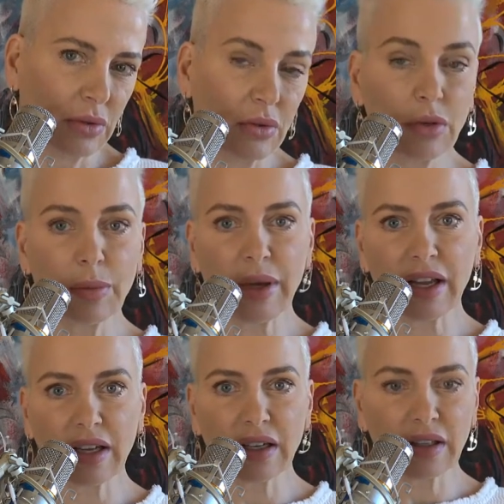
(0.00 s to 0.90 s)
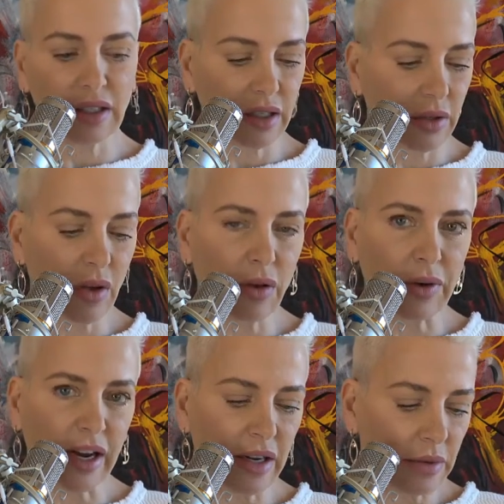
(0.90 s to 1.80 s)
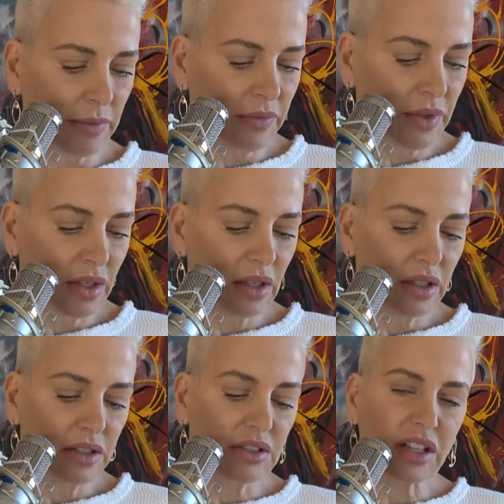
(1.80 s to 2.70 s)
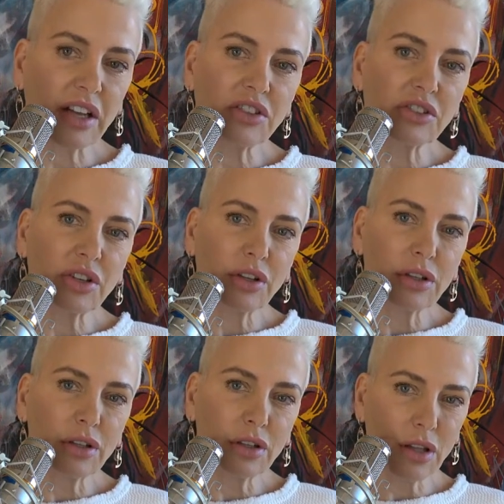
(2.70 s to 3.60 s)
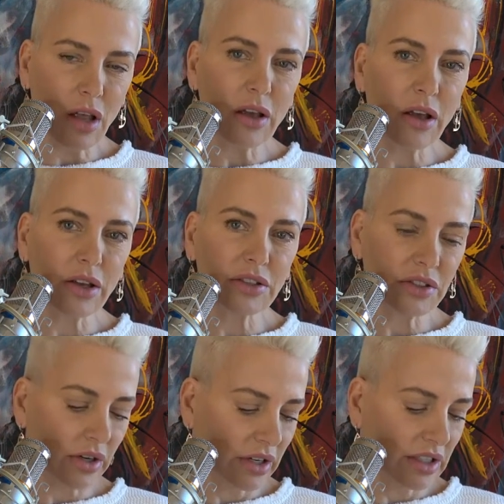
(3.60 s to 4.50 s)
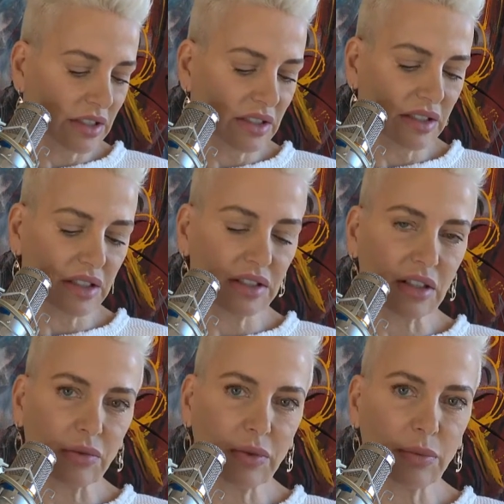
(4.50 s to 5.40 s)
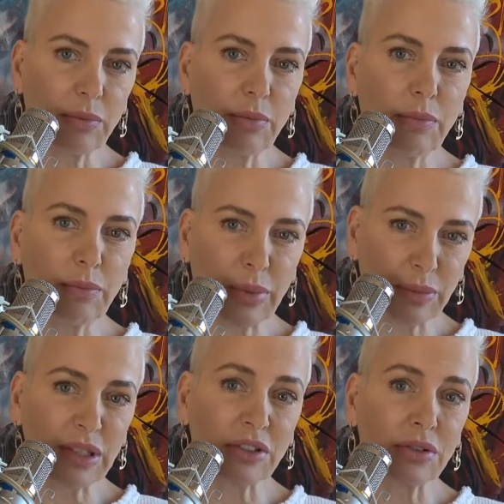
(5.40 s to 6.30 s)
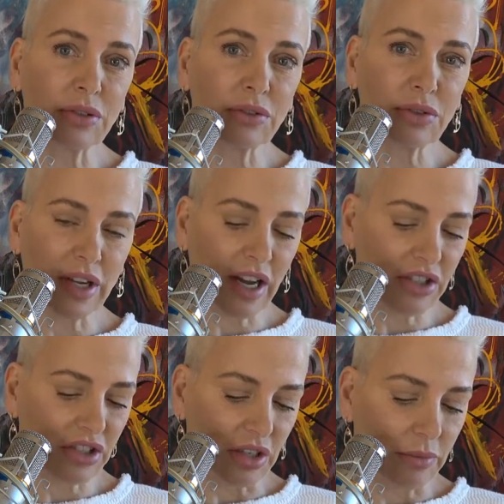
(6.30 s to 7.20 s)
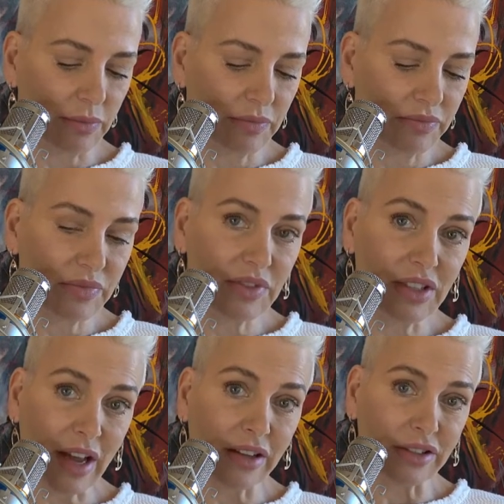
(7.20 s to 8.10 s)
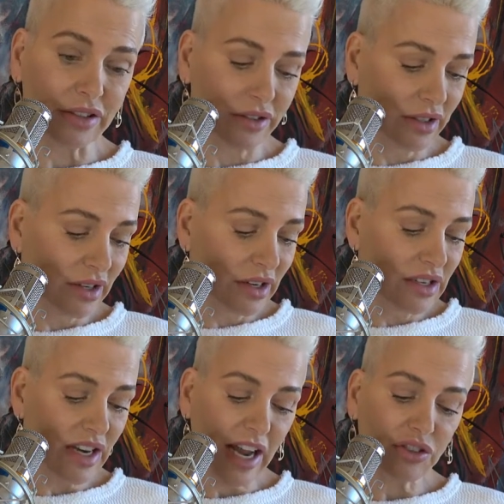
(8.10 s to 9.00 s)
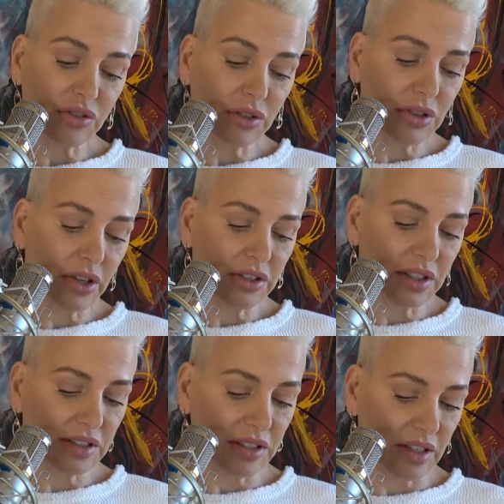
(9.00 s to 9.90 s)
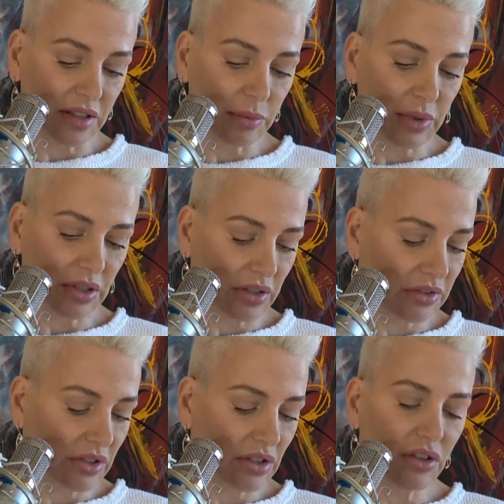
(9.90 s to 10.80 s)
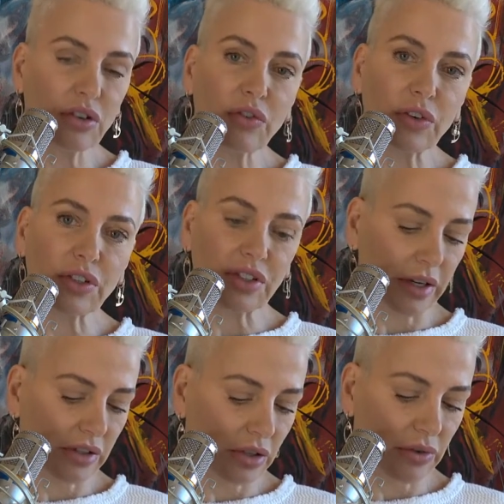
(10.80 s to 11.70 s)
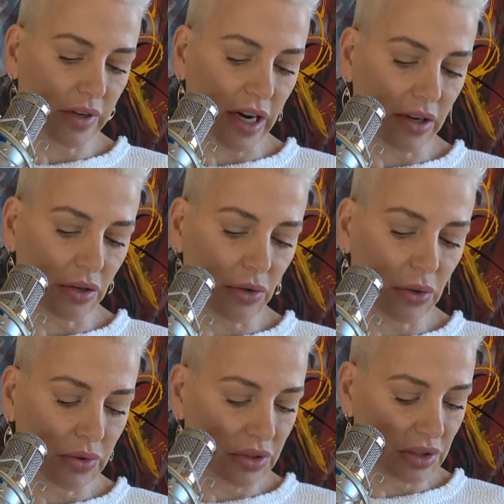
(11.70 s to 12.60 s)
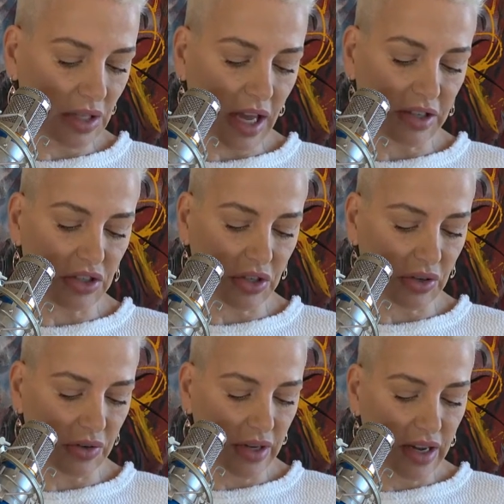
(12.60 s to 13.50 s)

Or obey anything at all, right? Such laws are consistent with biblical creation. Yes, natural laws exist because the universe has a creator who is logical